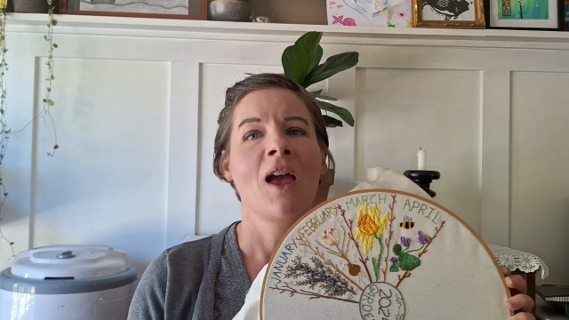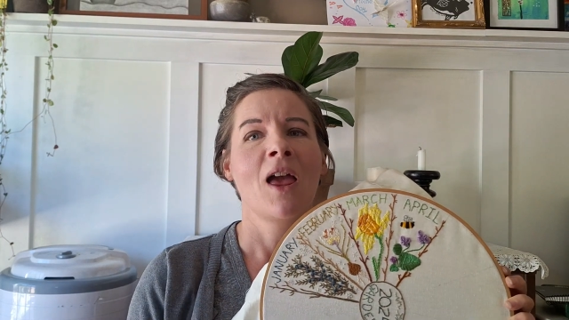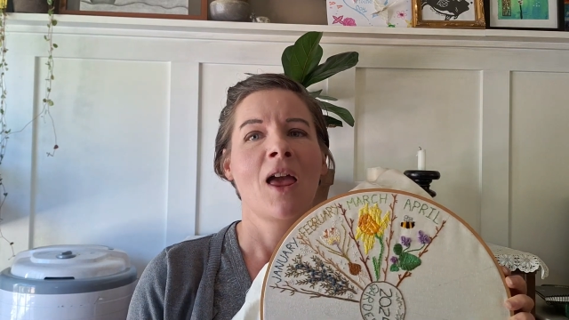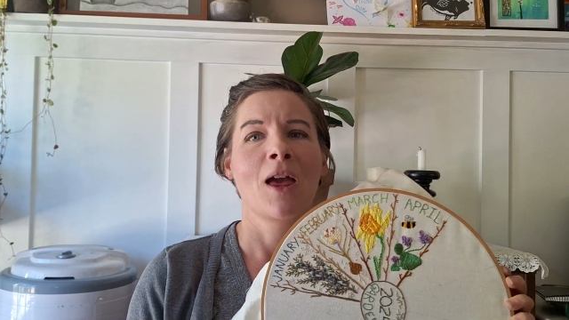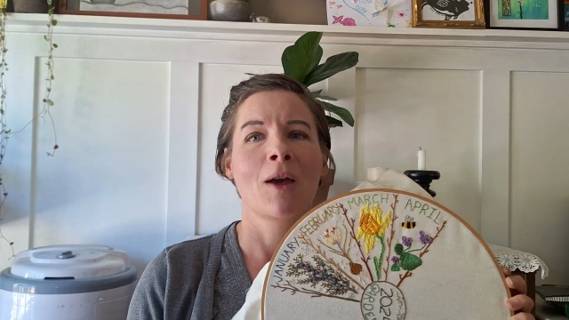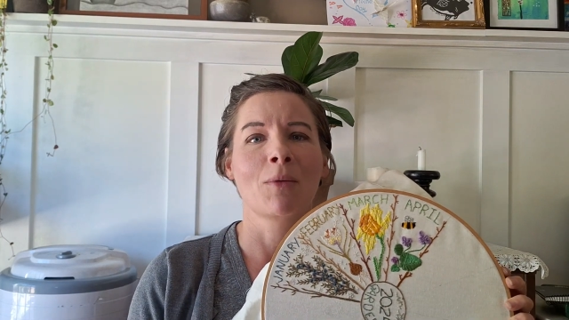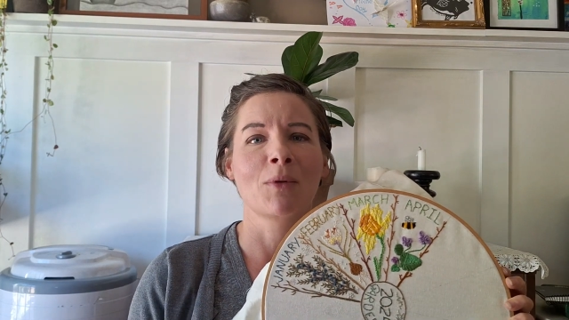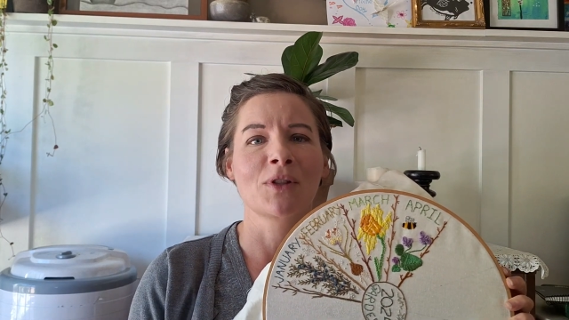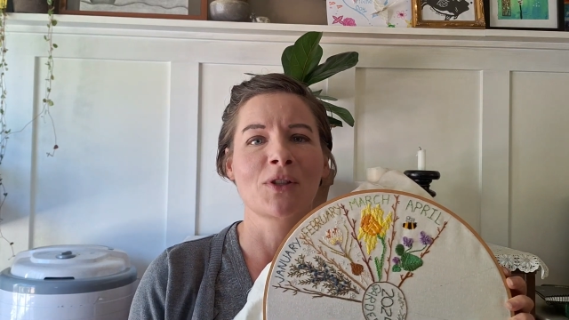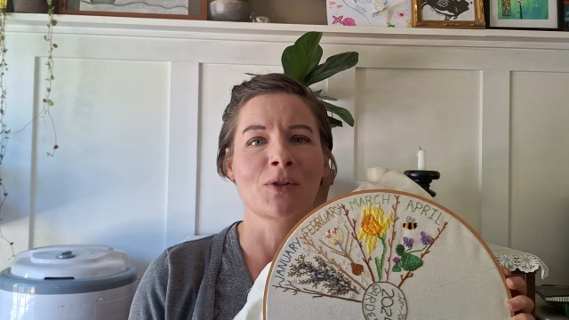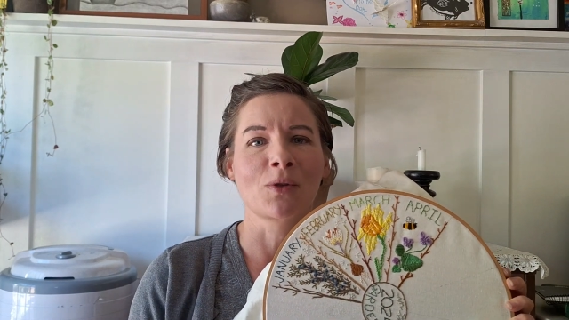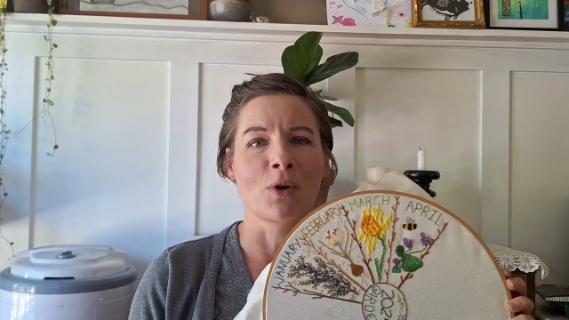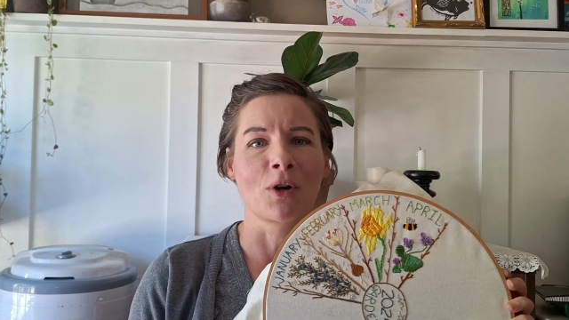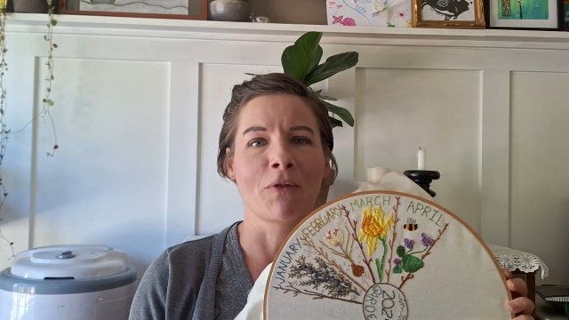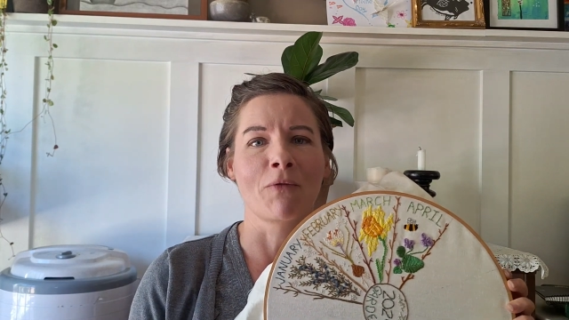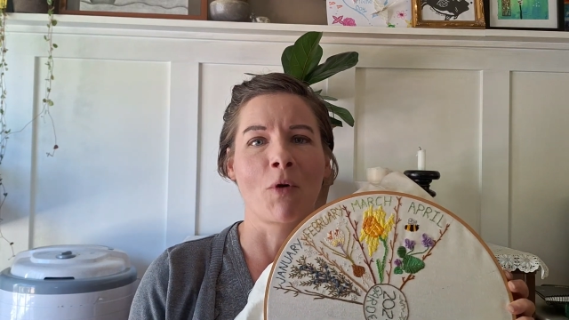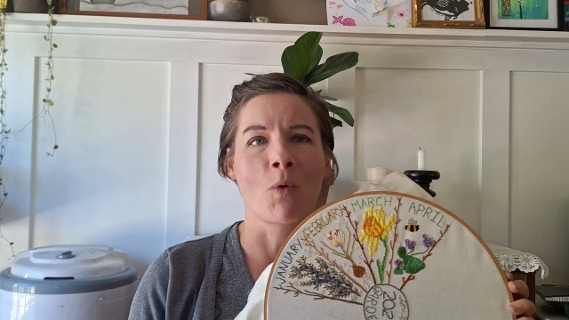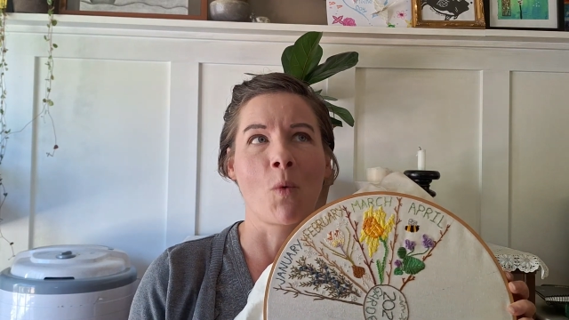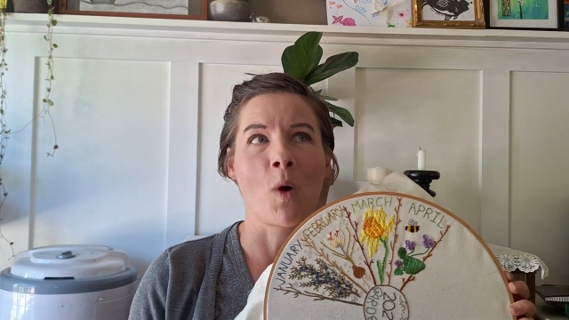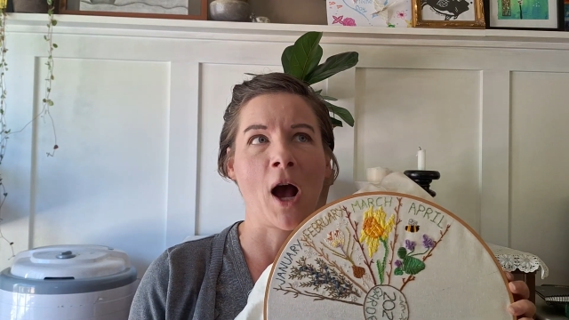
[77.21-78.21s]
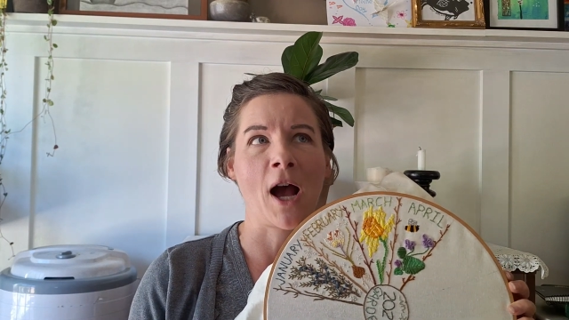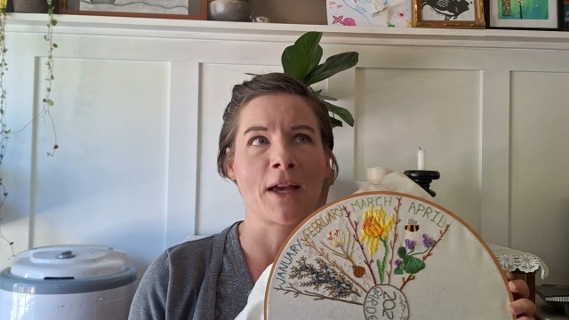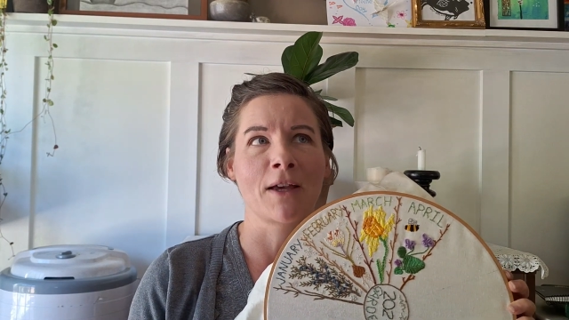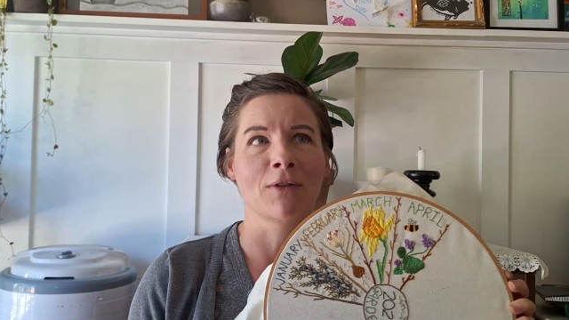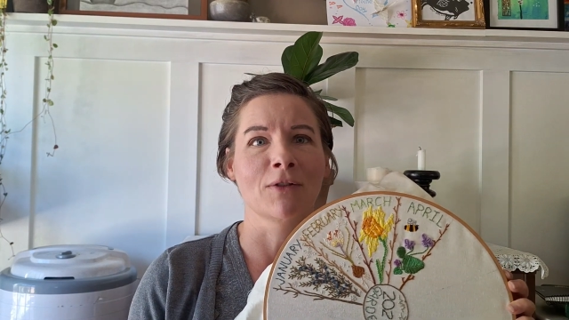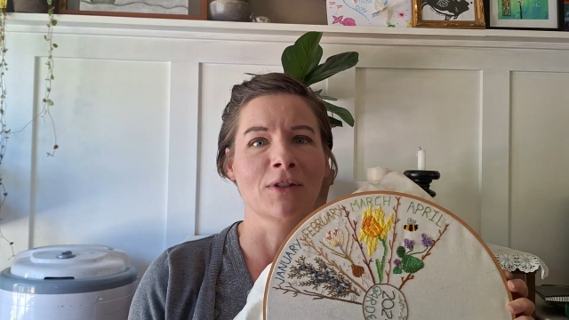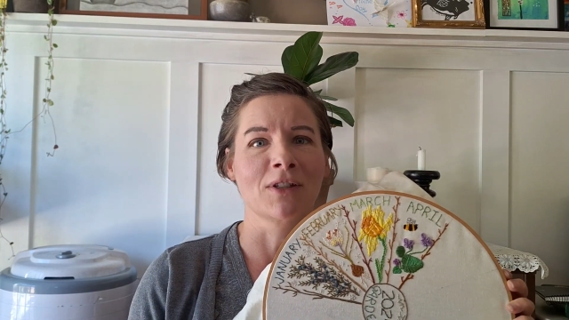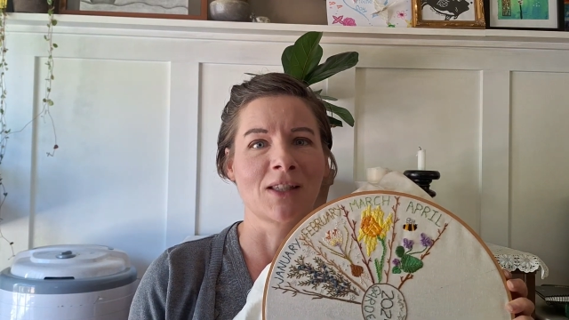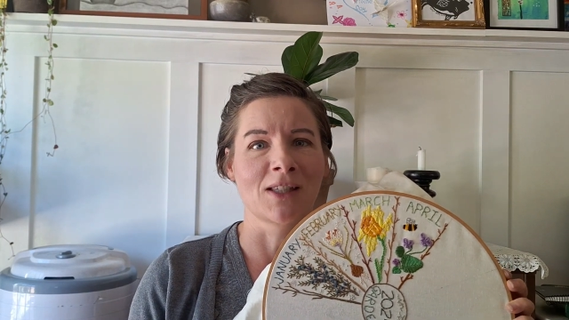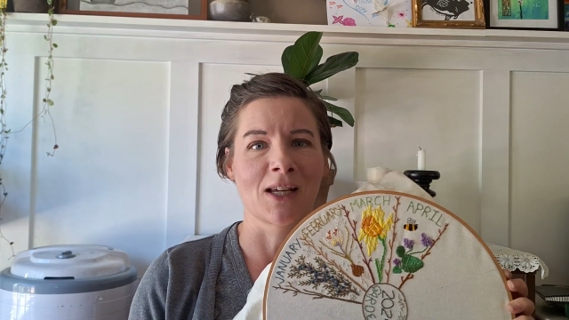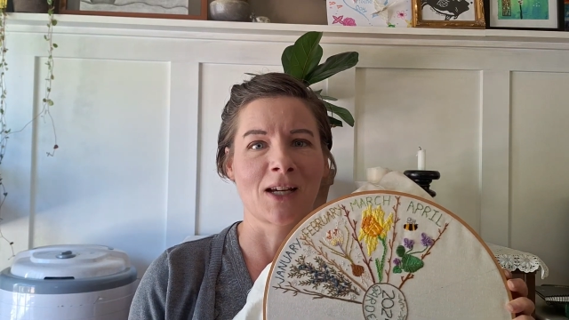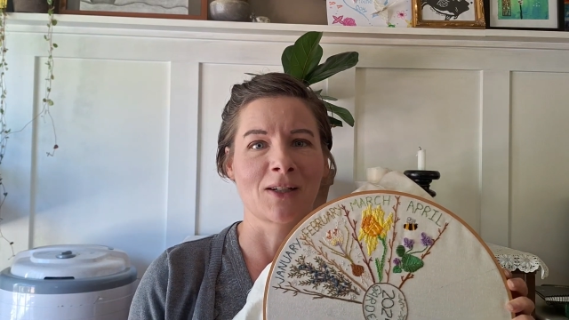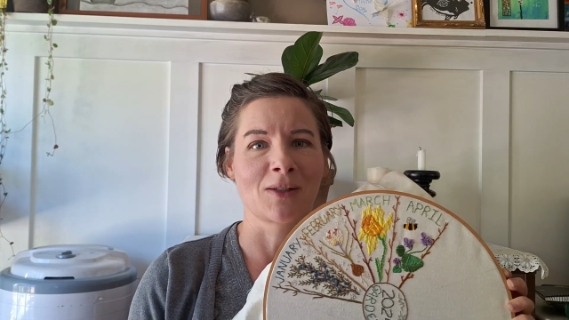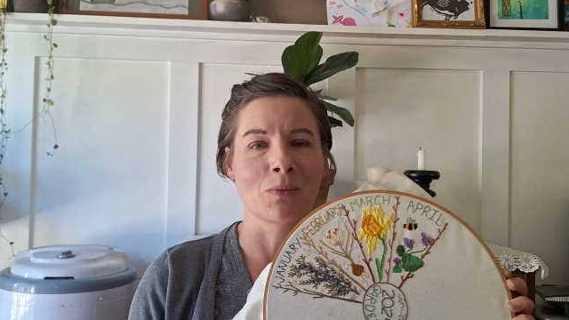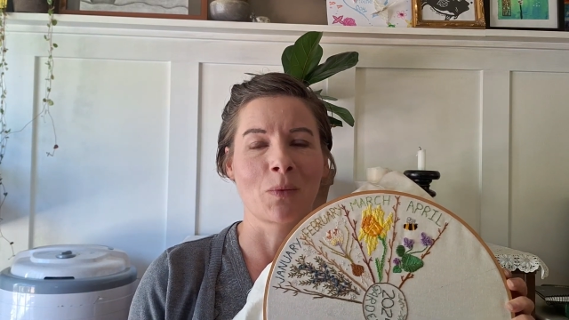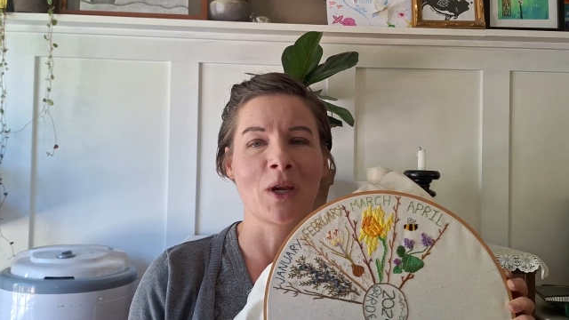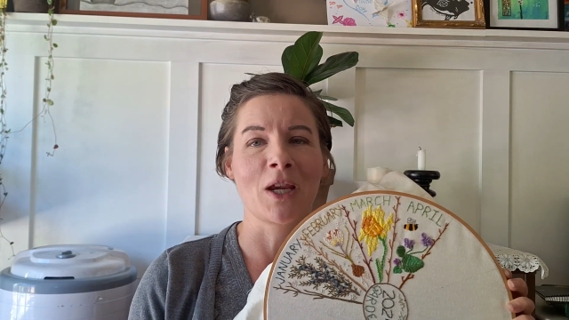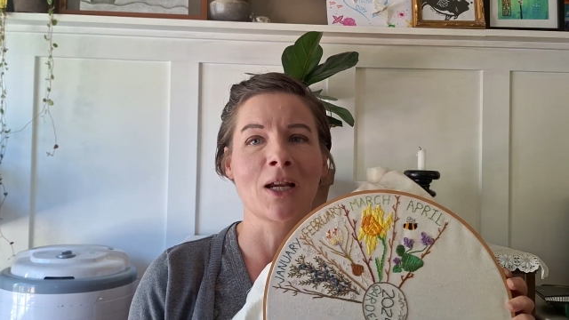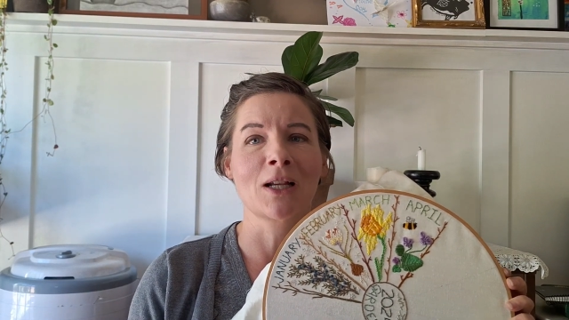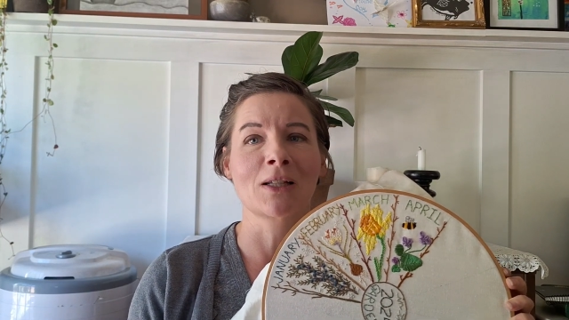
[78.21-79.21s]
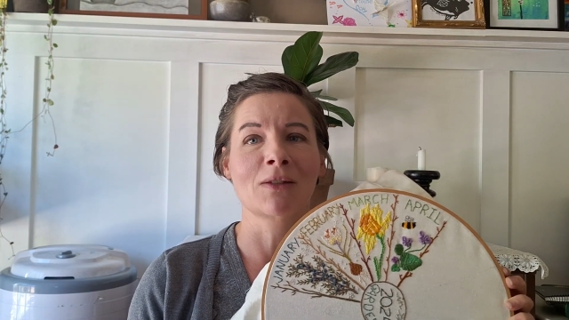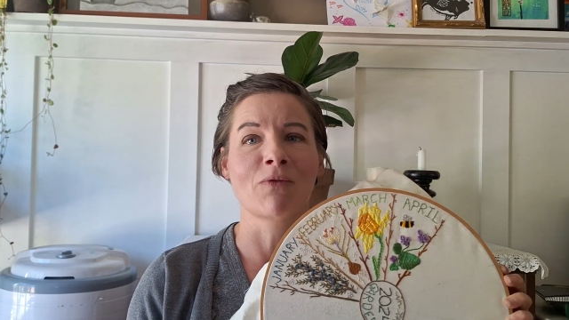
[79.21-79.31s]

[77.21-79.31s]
It was sort of a wild 6 weeks